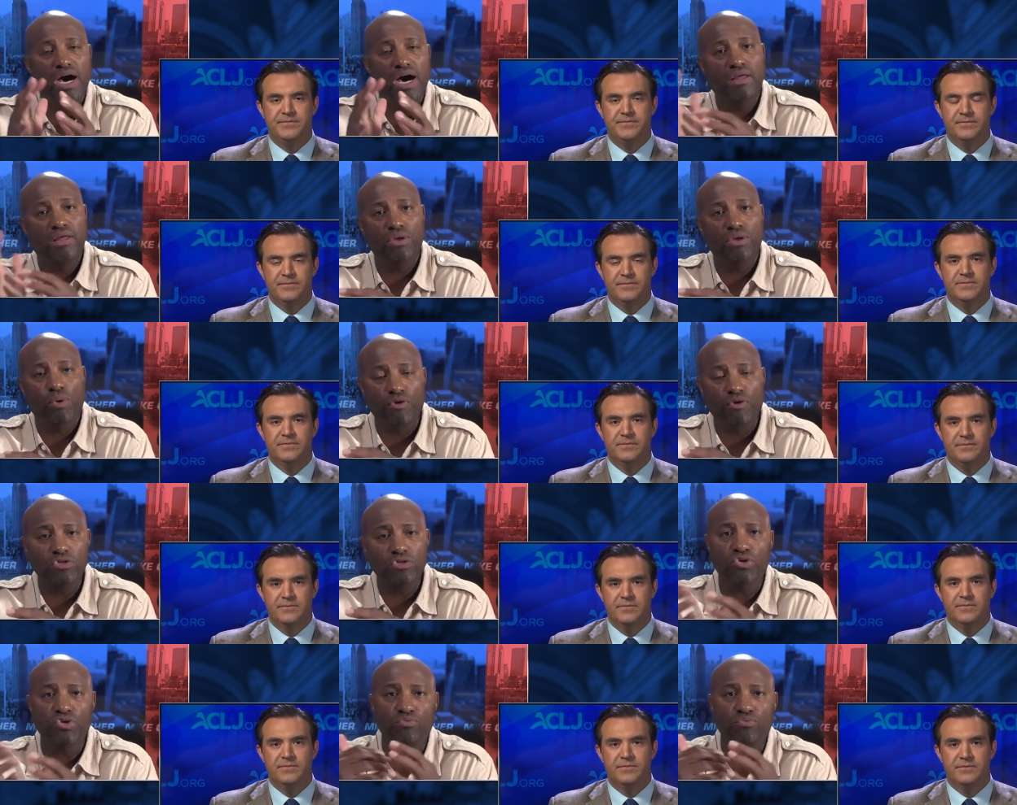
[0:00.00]
Speaker 1: Uh, the
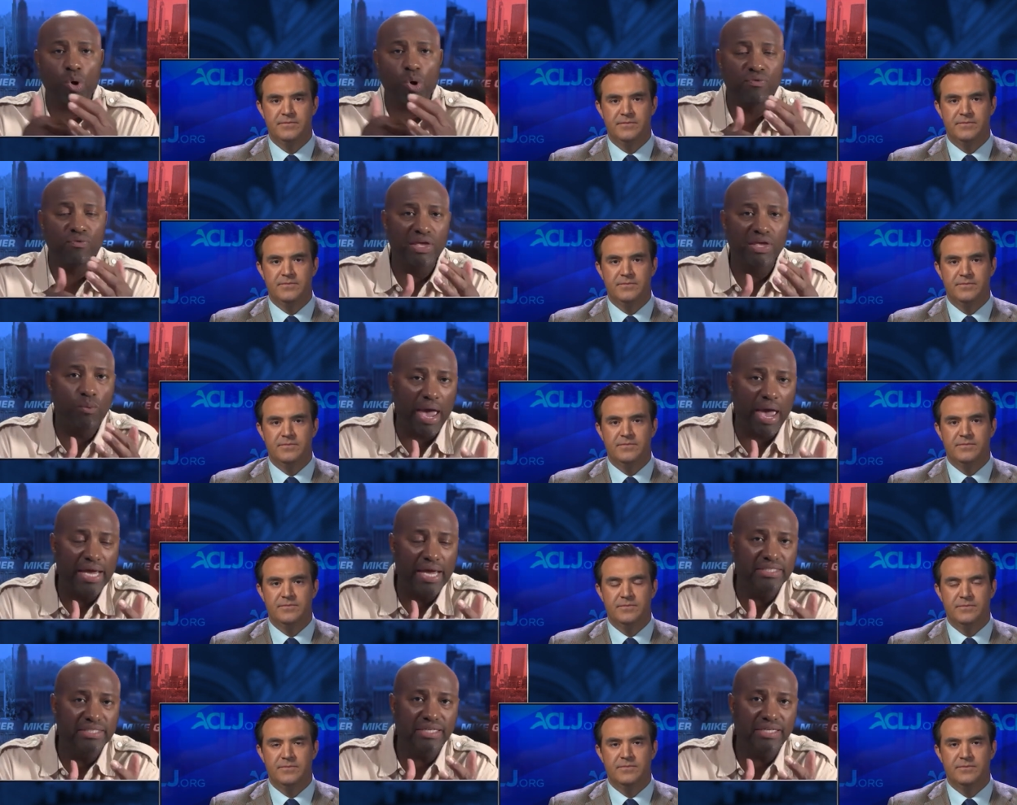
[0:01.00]
reversal of Roe v.
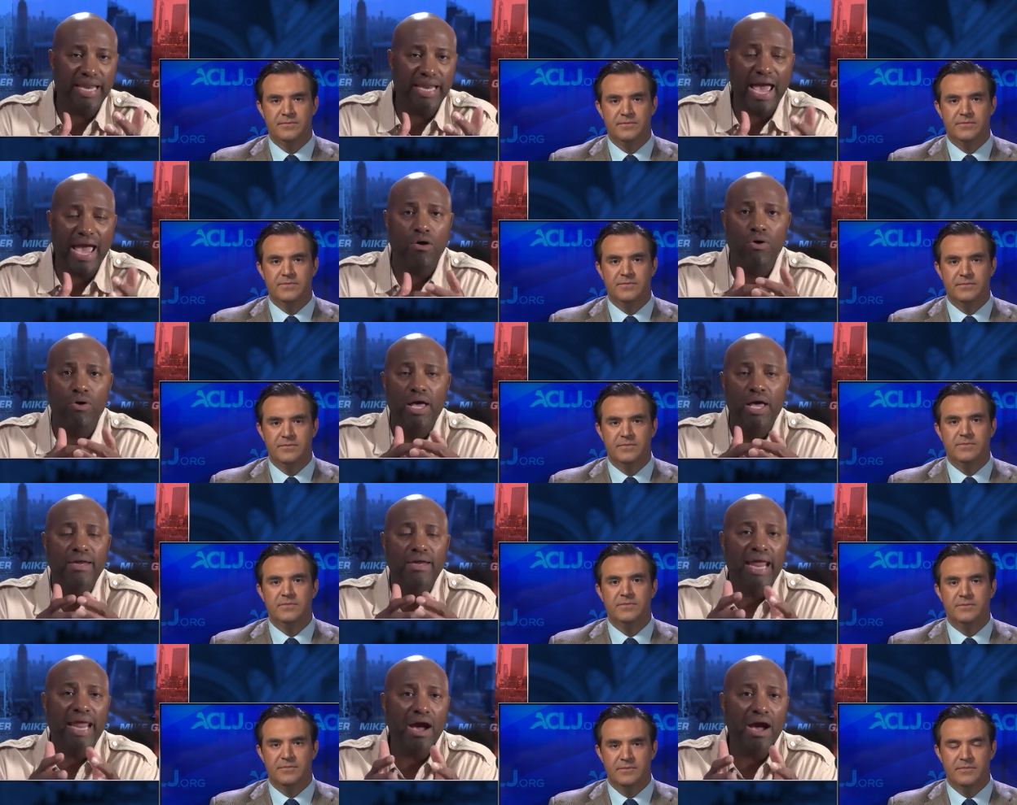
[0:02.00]
Wade. Now
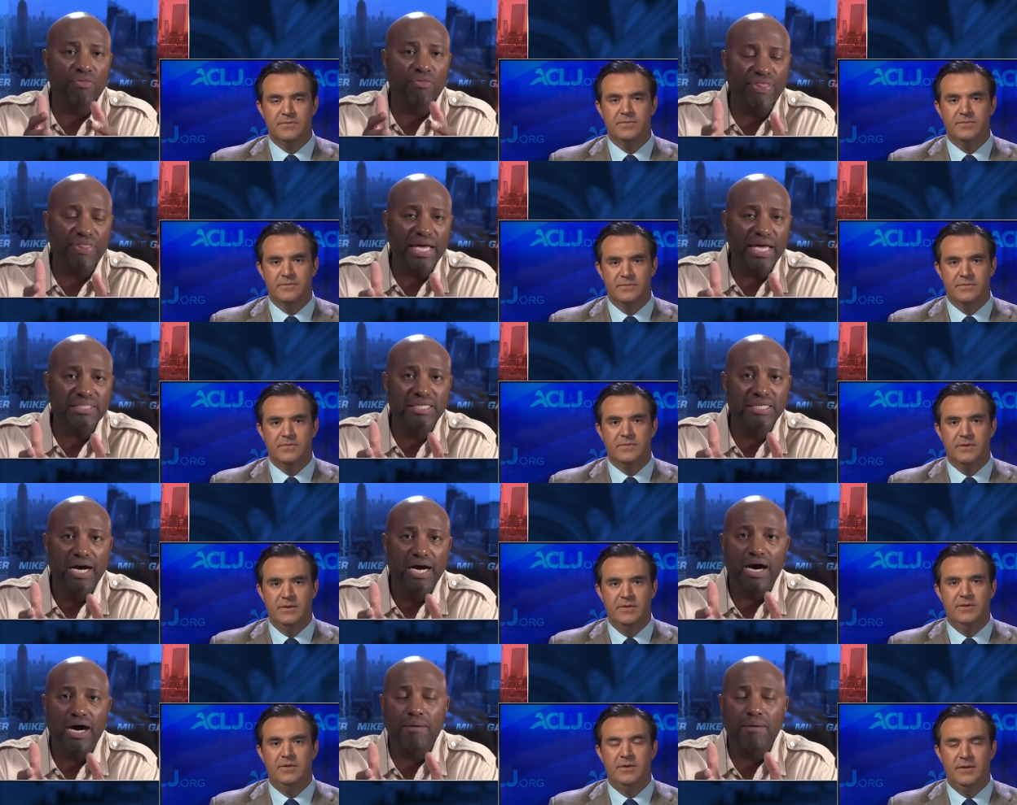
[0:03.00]
now this.
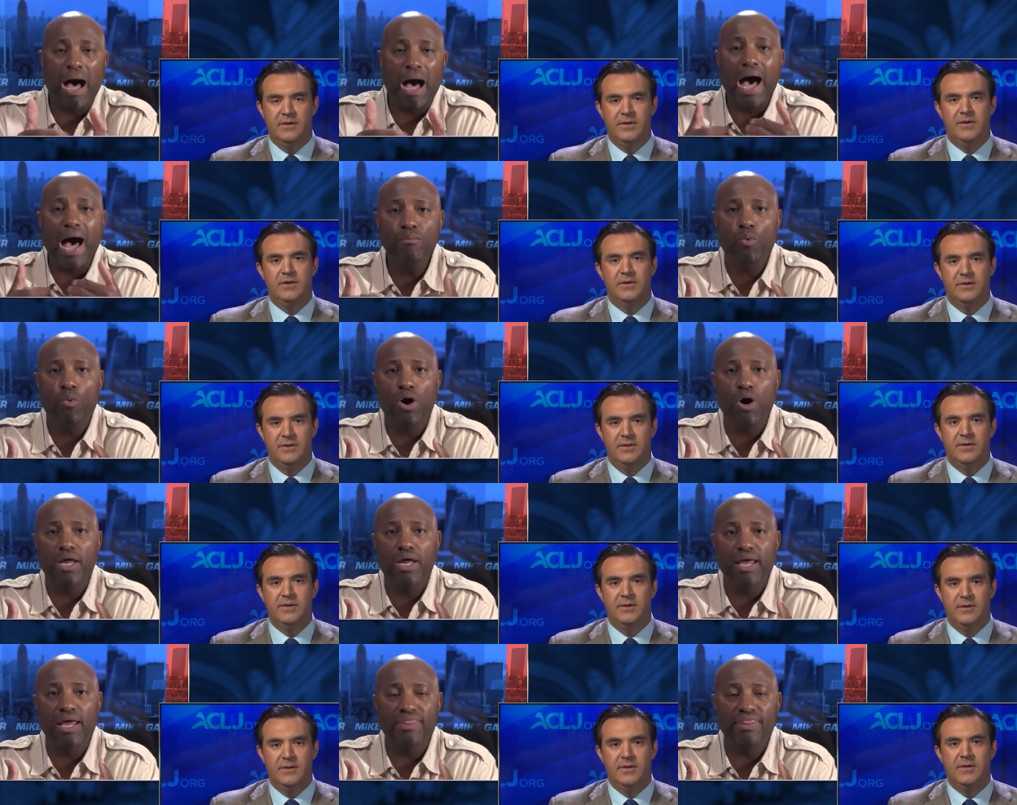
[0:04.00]
Um, I'm
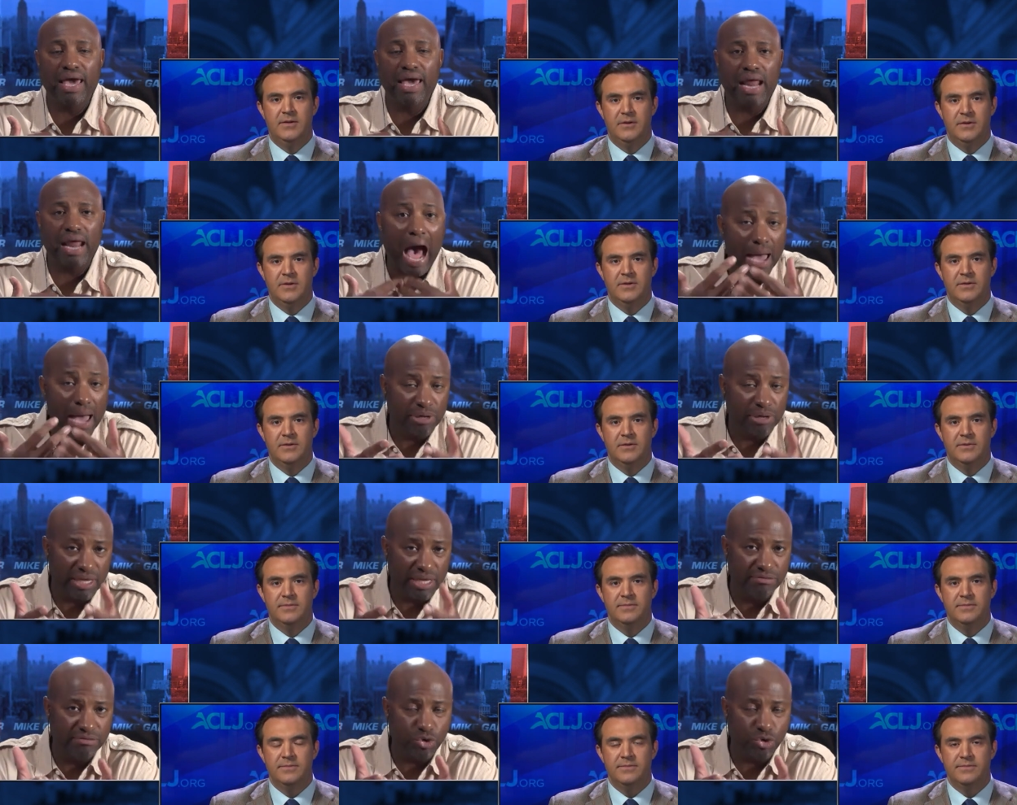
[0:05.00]
one that I
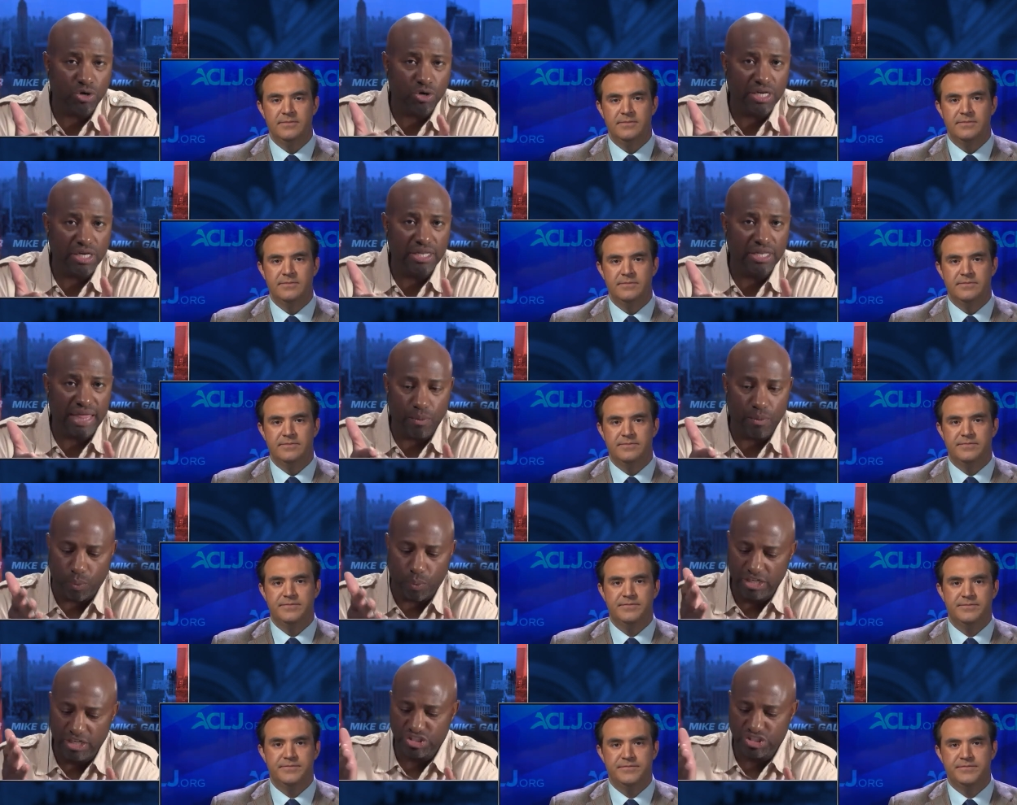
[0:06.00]
believe Jordan that
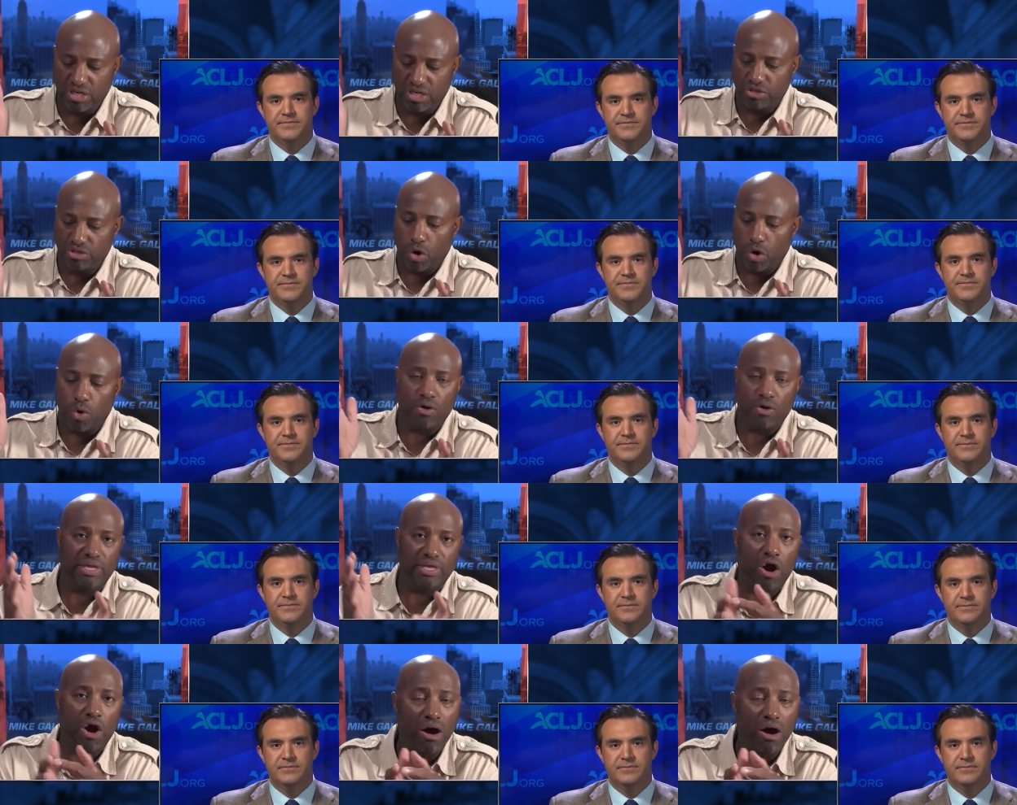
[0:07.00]
we should go on
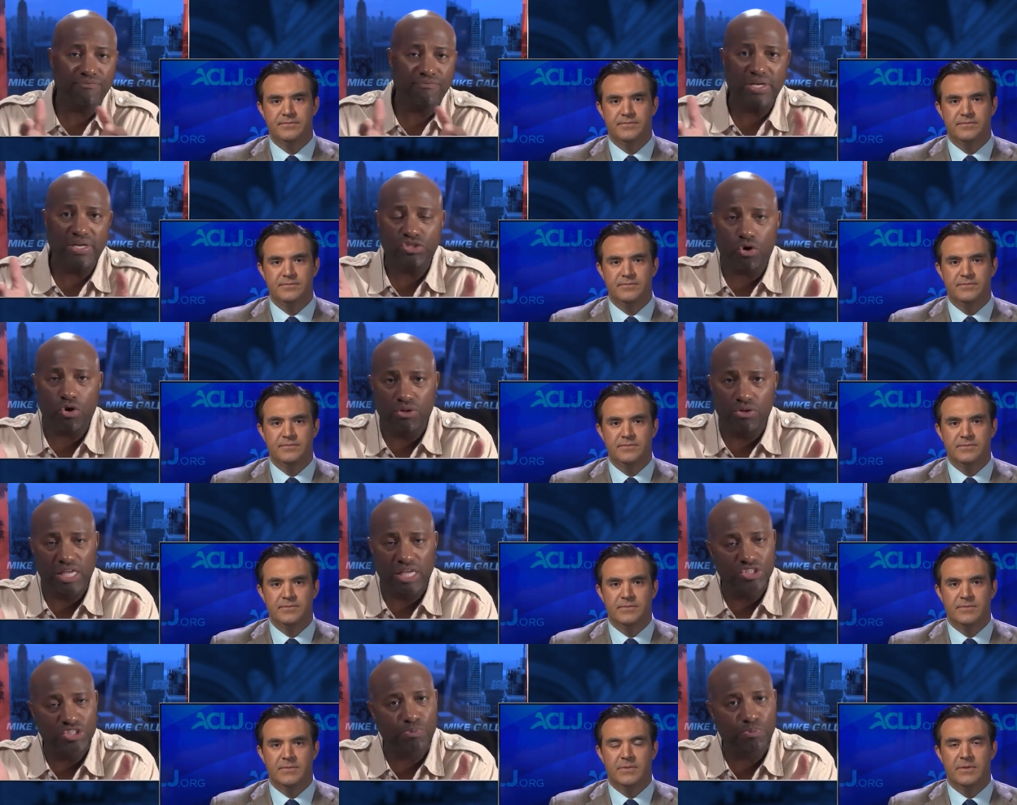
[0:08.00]
the offense on
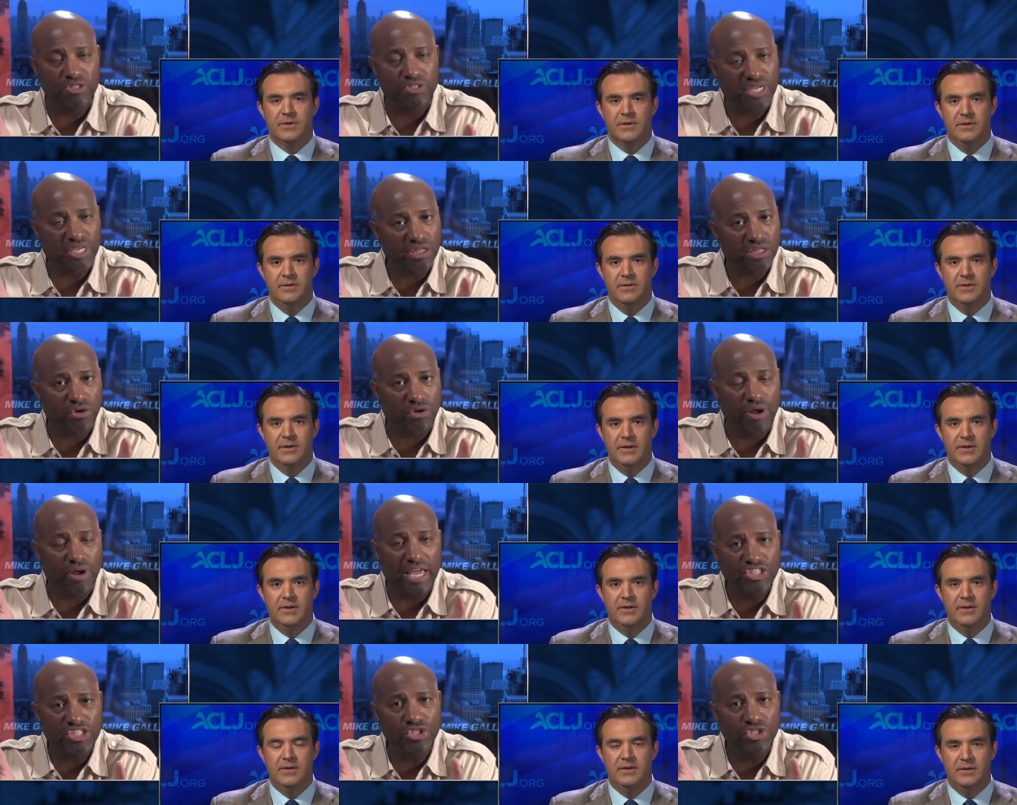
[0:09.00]
these particular
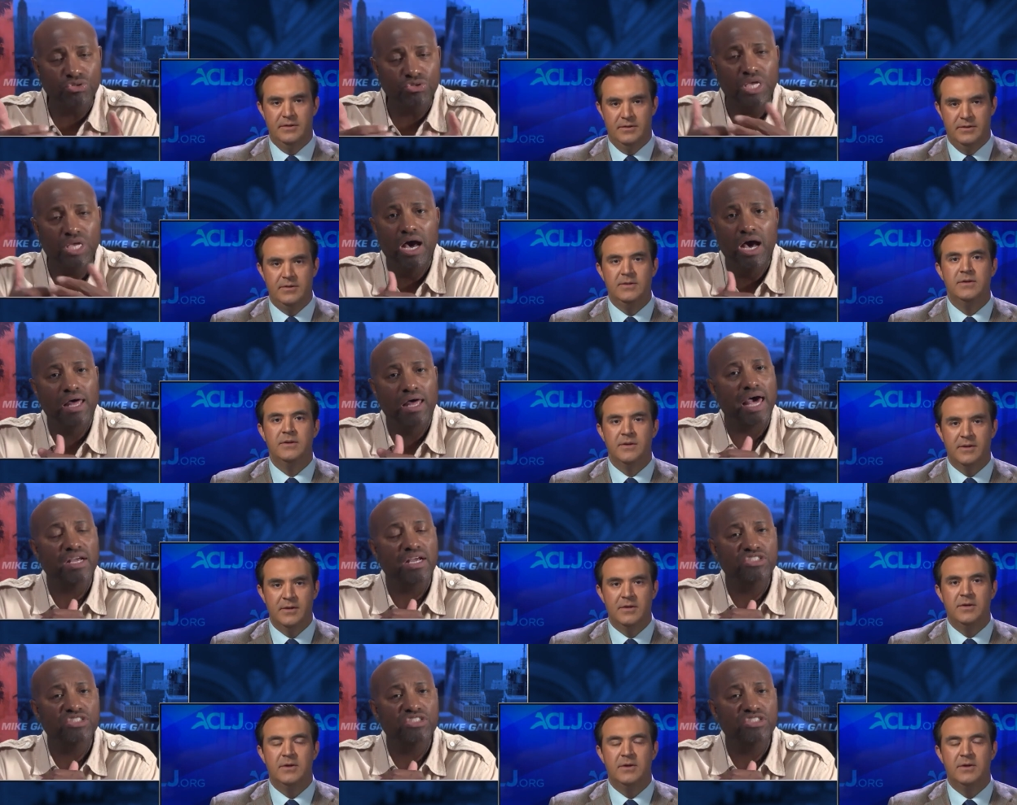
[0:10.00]
issues. A lot of